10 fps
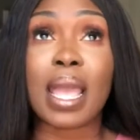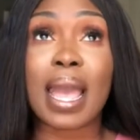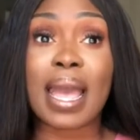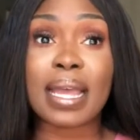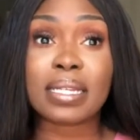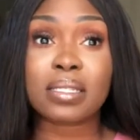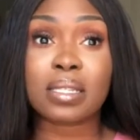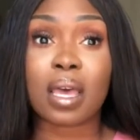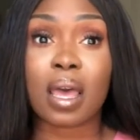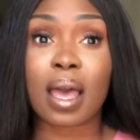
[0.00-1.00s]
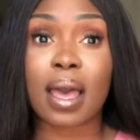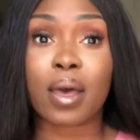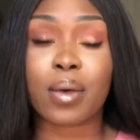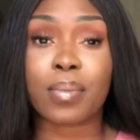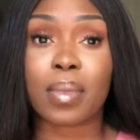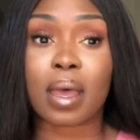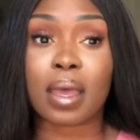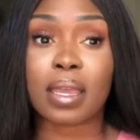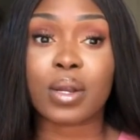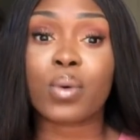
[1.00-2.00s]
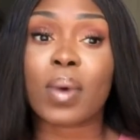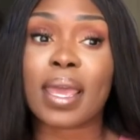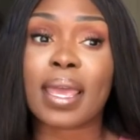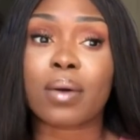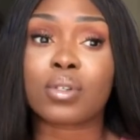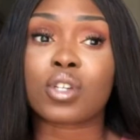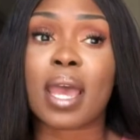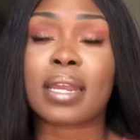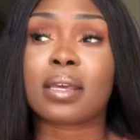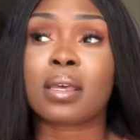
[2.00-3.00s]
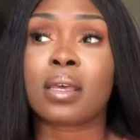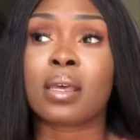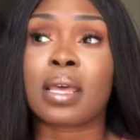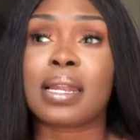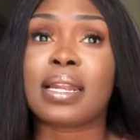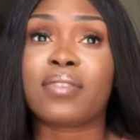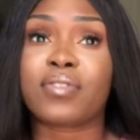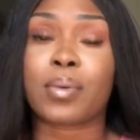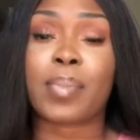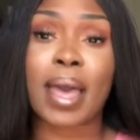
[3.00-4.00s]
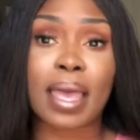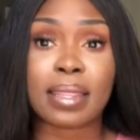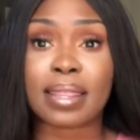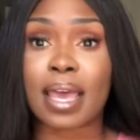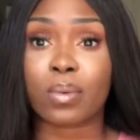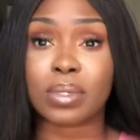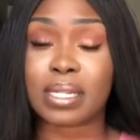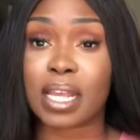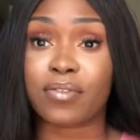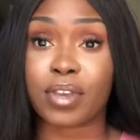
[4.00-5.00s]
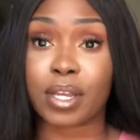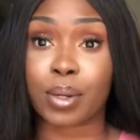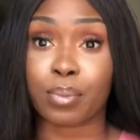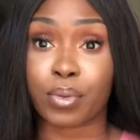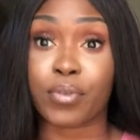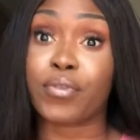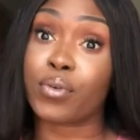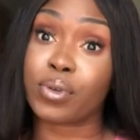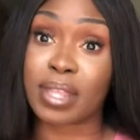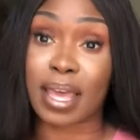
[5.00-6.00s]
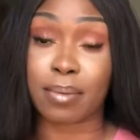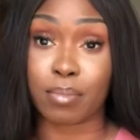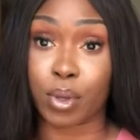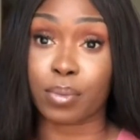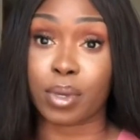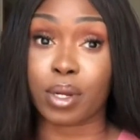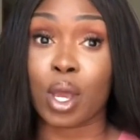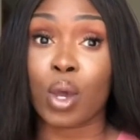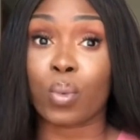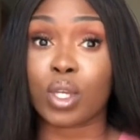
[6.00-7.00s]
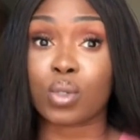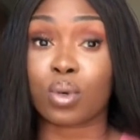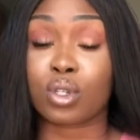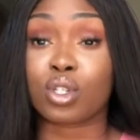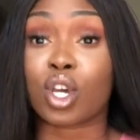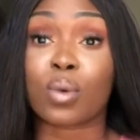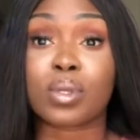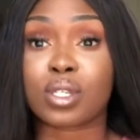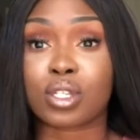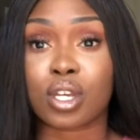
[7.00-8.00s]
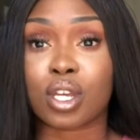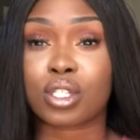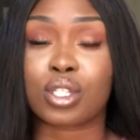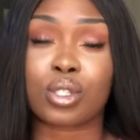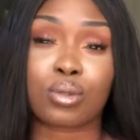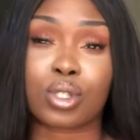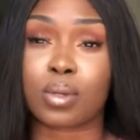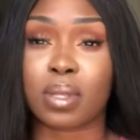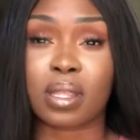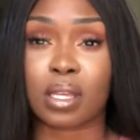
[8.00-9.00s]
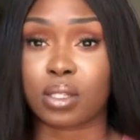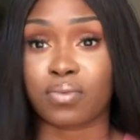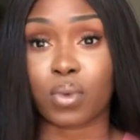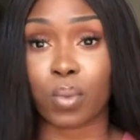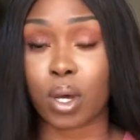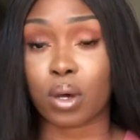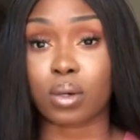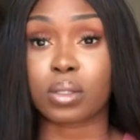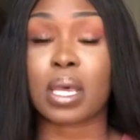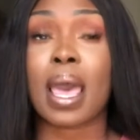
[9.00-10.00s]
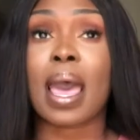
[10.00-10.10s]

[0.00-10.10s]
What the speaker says: And in a way, I was trying to live the pattern that I was living before that moment, which was going to church and still doing things of the world.